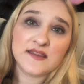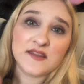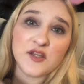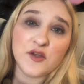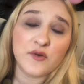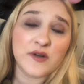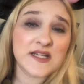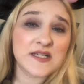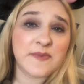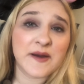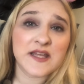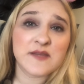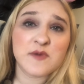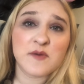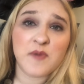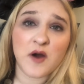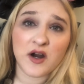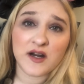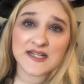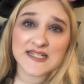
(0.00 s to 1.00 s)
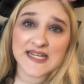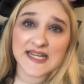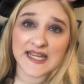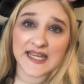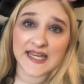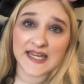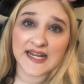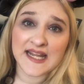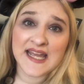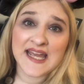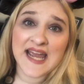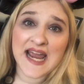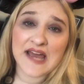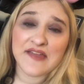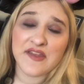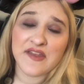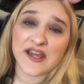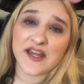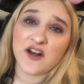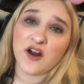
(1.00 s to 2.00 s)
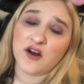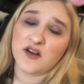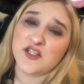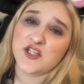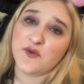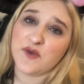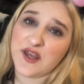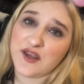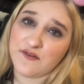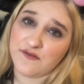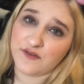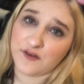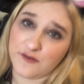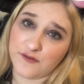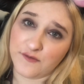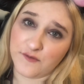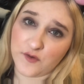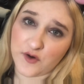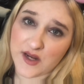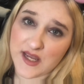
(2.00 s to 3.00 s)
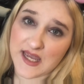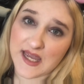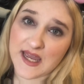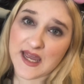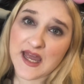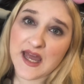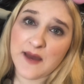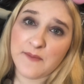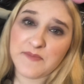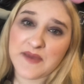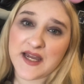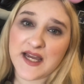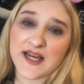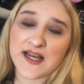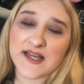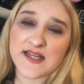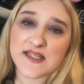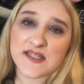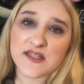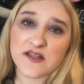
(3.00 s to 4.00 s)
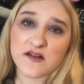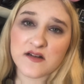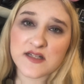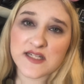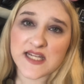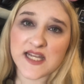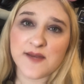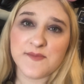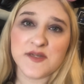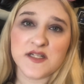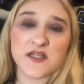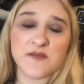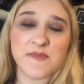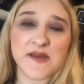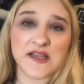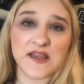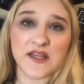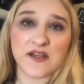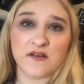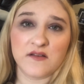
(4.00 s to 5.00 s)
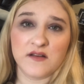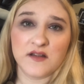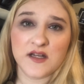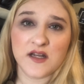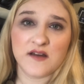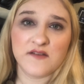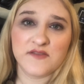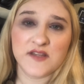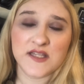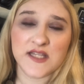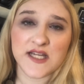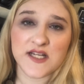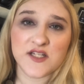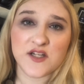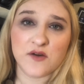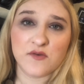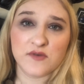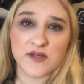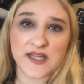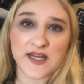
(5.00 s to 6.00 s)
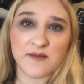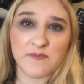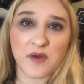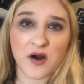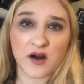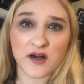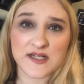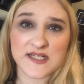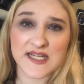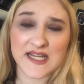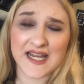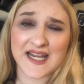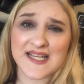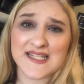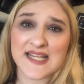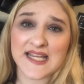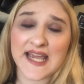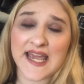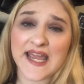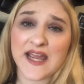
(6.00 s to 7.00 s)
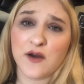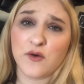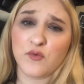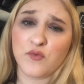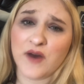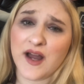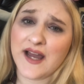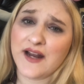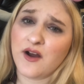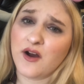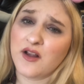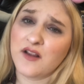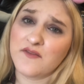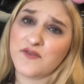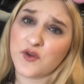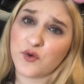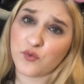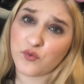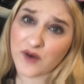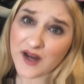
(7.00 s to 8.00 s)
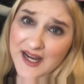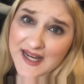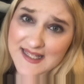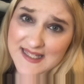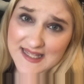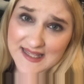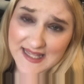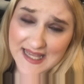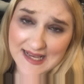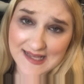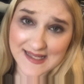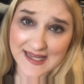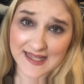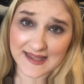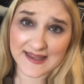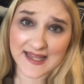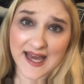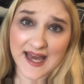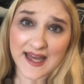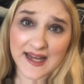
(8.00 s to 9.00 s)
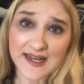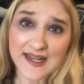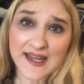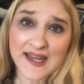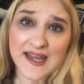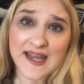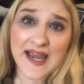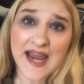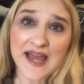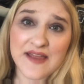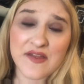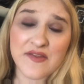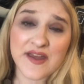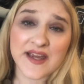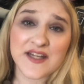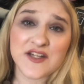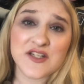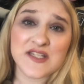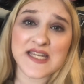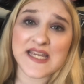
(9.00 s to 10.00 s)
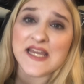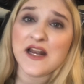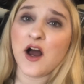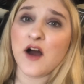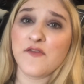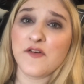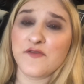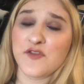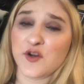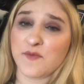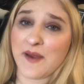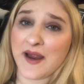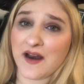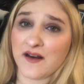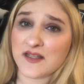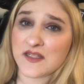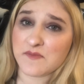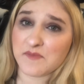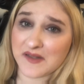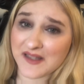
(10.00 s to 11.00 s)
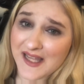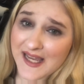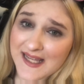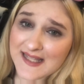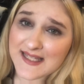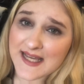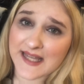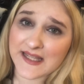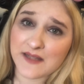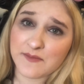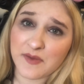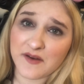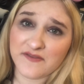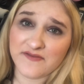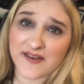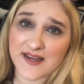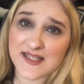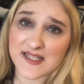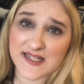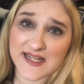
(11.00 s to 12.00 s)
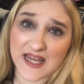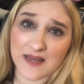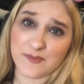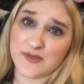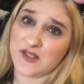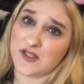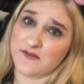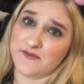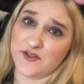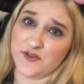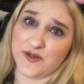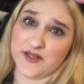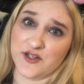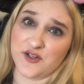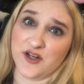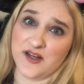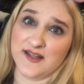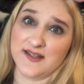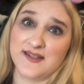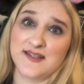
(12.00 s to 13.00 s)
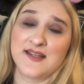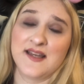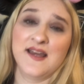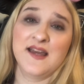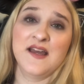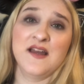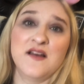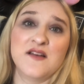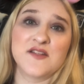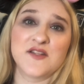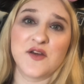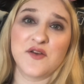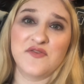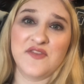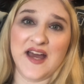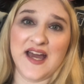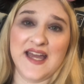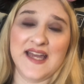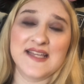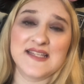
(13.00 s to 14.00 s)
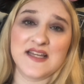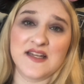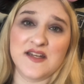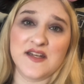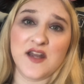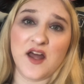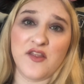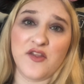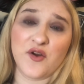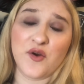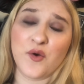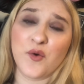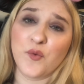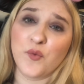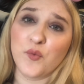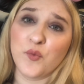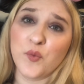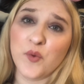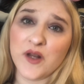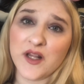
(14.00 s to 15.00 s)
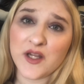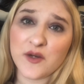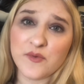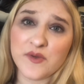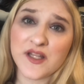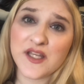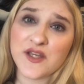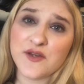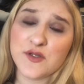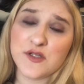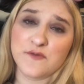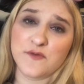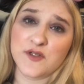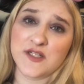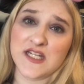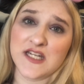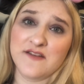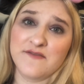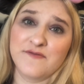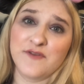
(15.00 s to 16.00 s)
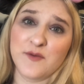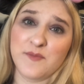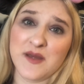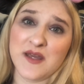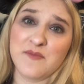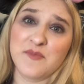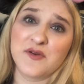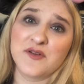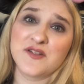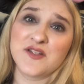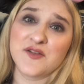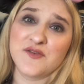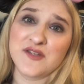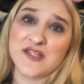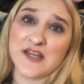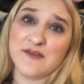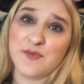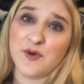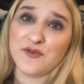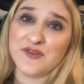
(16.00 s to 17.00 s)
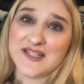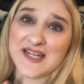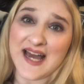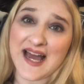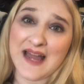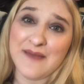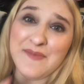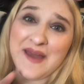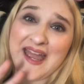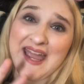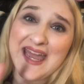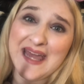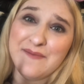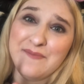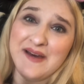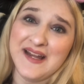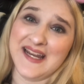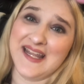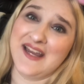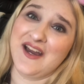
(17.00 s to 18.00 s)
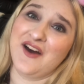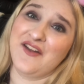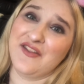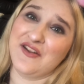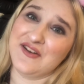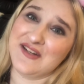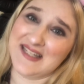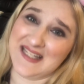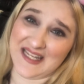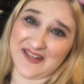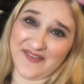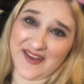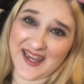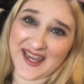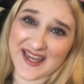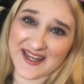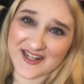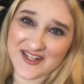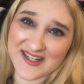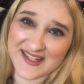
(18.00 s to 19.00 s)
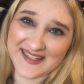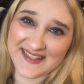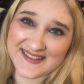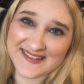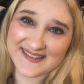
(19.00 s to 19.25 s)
you don't need to buy them a park ticket, and they can also eat for free because they're deemed to be little enough that they don't need a park ticket because they can't ride all of the rides and things like that, and then they can just eat off of their parents' plates at the buffets and table service restaurants. So that is another really, really useful tip for people to save both time and money on their Disney vacation.